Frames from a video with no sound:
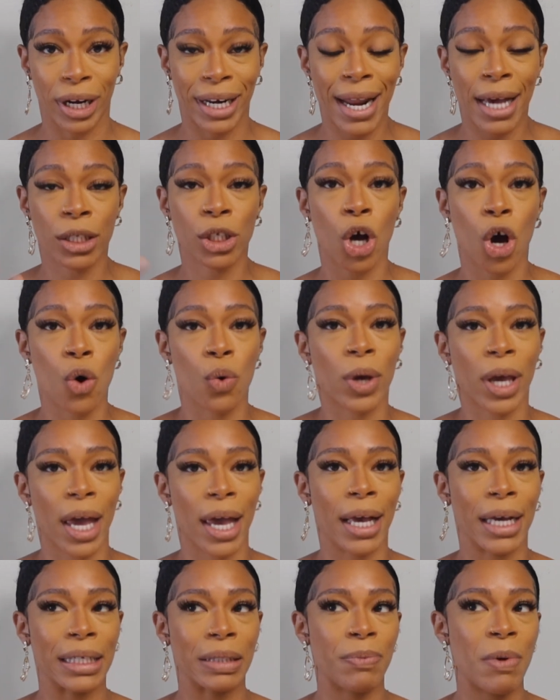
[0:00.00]
and that's
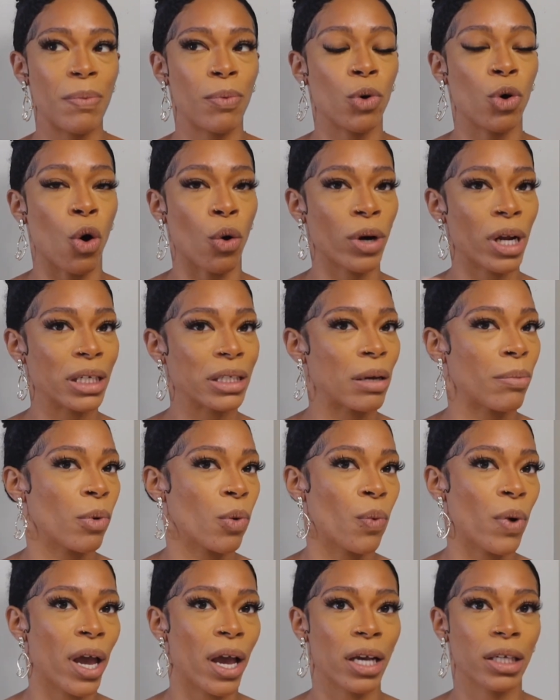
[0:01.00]
okay, because people go their
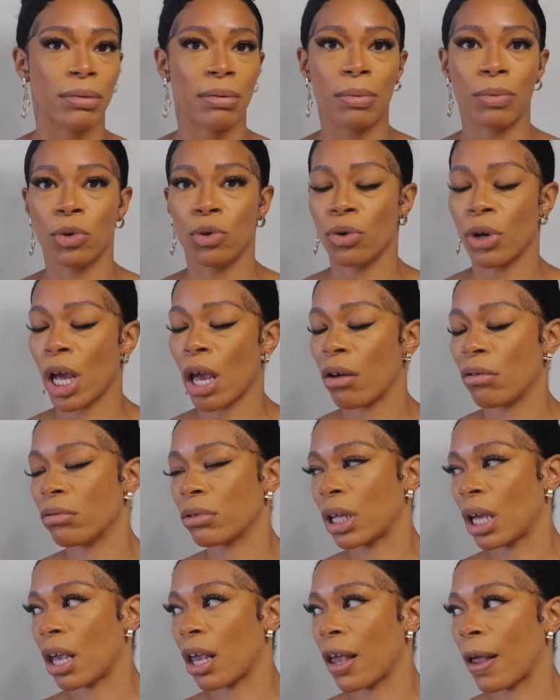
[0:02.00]
separate ways, people do their
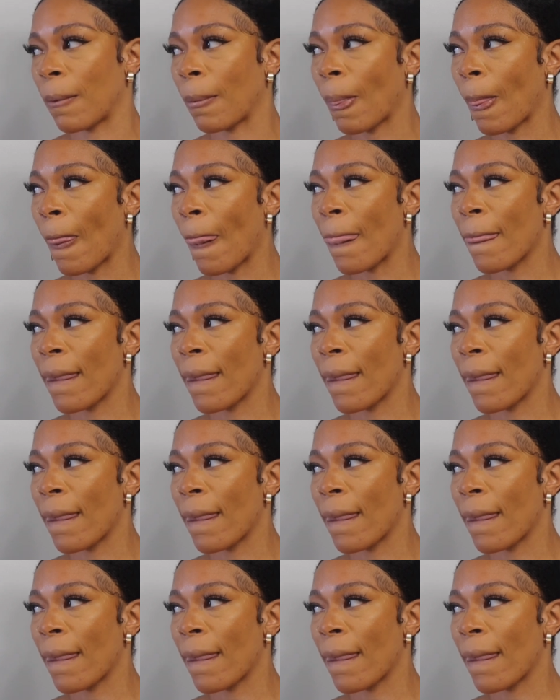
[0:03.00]
own thing,